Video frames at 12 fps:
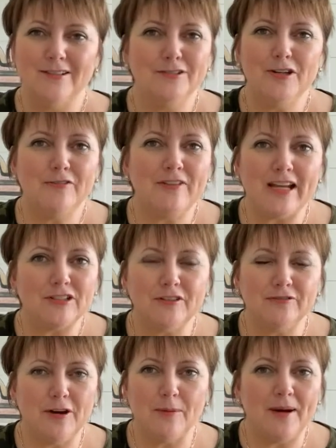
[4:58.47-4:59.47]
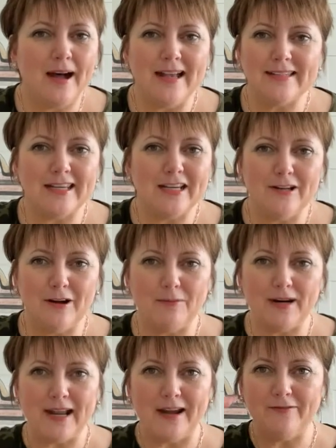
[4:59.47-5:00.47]
no fashion faux pas,
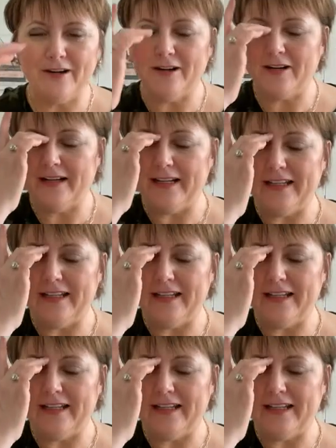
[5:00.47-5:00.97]
whatever,